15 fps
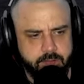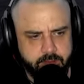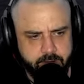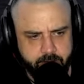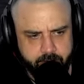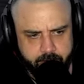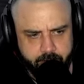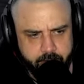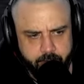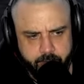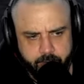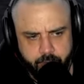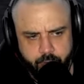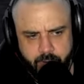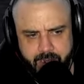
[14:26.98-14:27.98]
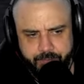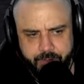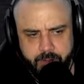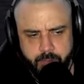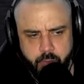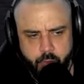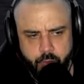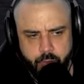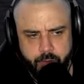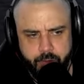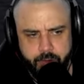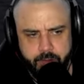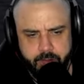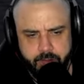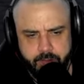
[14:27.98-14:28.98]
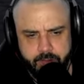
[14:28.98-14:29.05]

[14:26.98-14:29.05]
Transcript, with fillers: Let's go to the crafting board.